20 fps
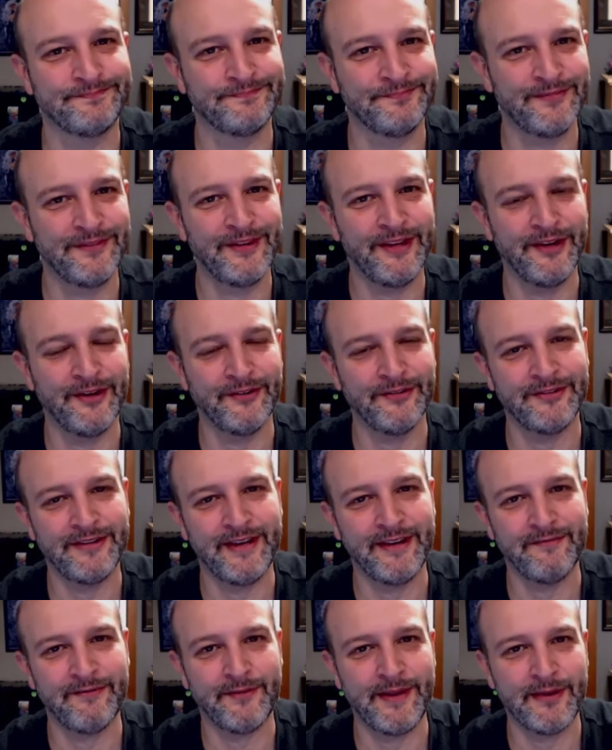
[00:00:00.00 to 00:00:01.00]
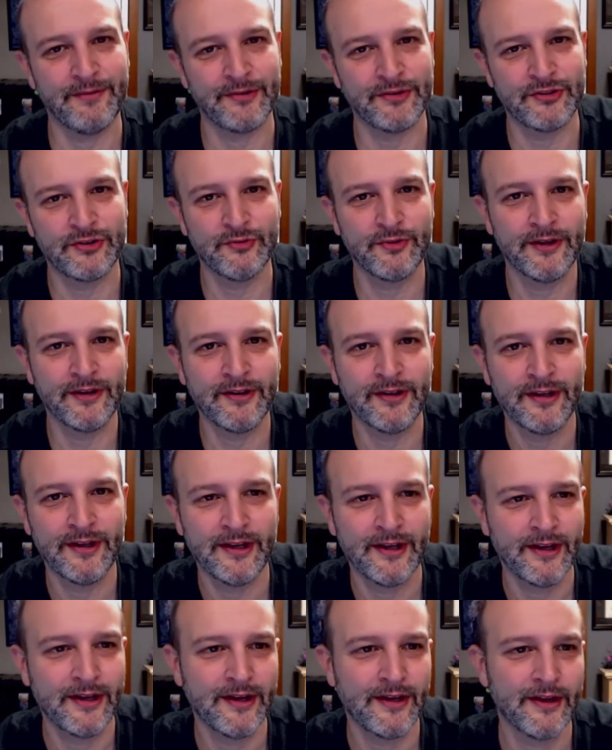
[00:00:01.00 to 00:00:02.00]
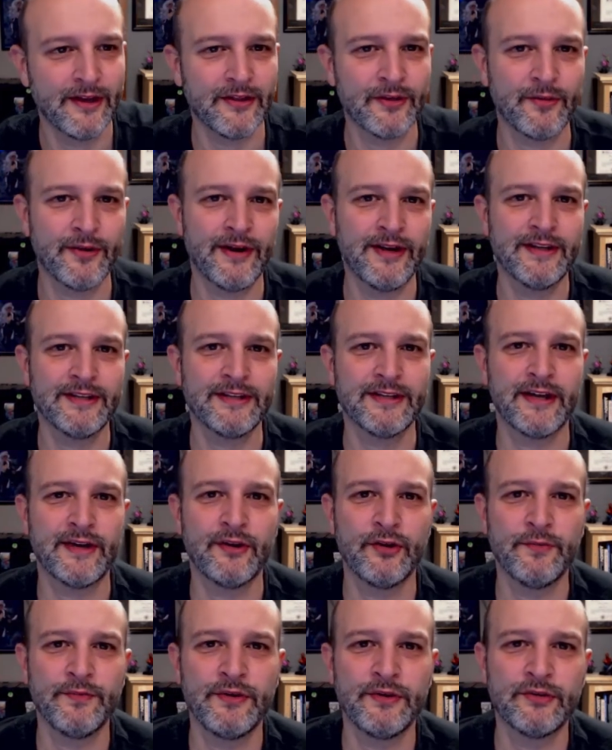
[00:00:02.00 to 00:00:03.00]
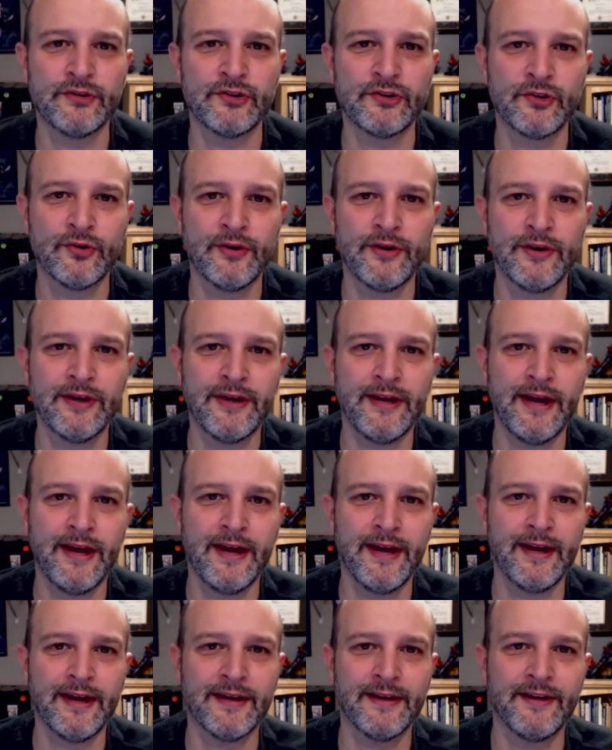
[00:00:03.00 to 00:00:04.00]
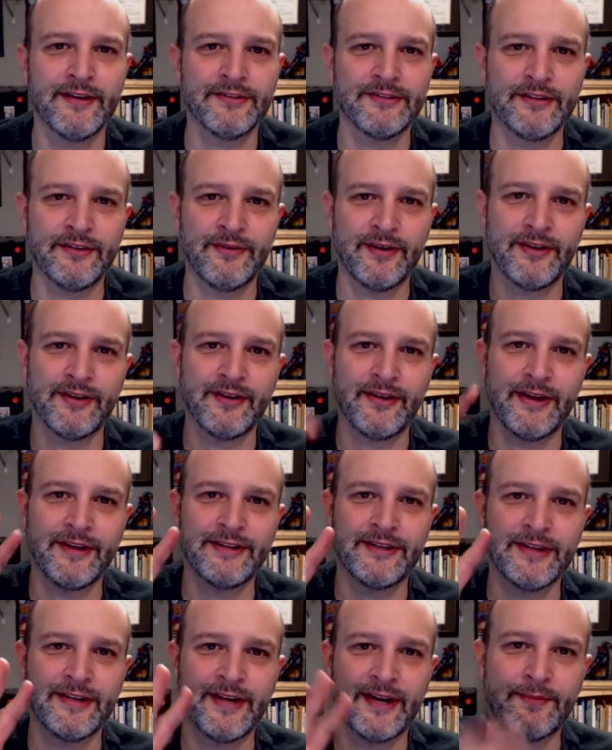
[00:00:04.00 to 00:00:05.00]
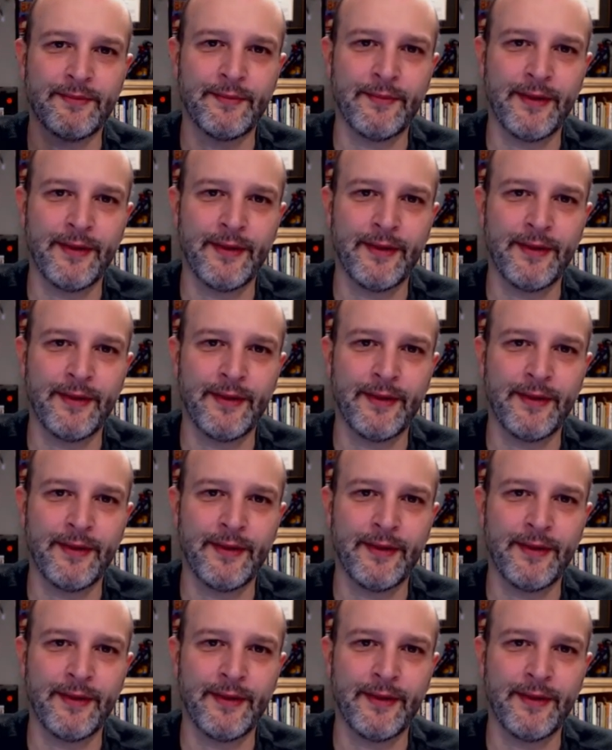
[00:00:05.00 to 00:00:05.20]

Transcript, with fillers: you know, take from that what you will. Otherwise, I hope you enjoy, and I'll see you around online. Take care. Bye